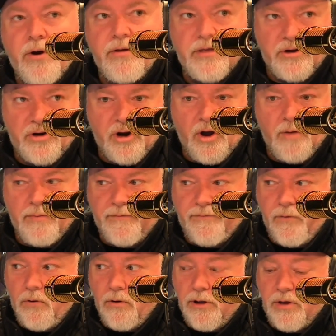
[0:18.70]
on the show
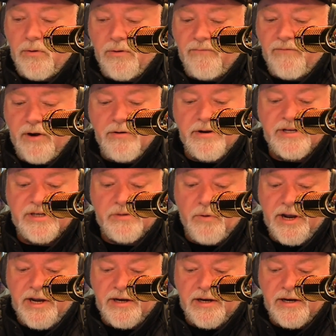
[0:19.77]
before, and you were very
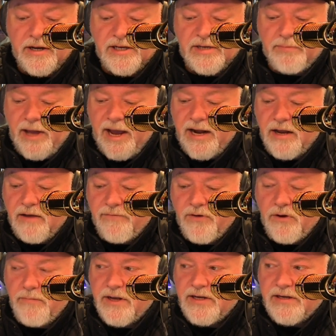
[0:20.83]
sweet in explaining a
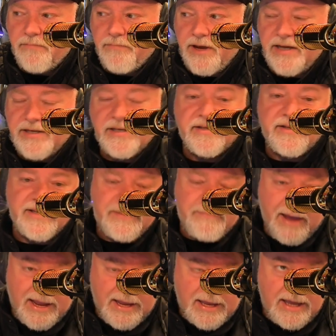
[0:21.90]
few bits and pieces, the
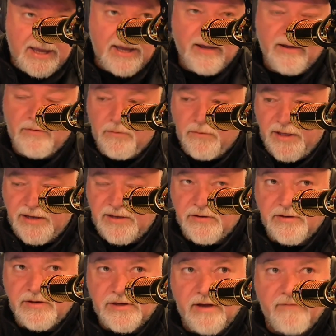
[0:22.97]
spanking and all that sort
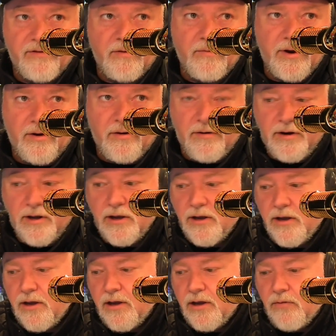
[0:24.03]
of stuff that went on,
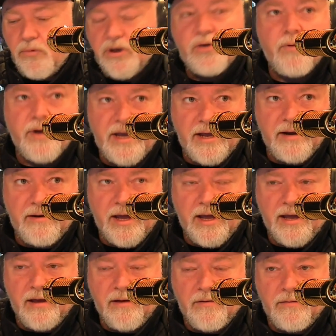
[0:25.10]
which we had
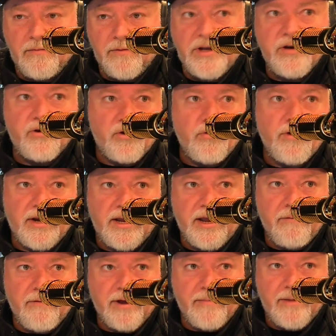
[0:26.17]
we enjoyed
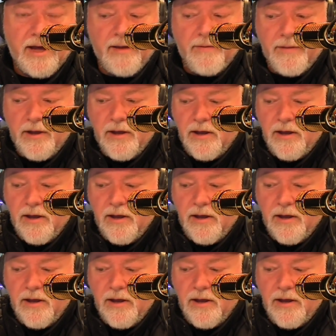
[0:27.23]
hearing about.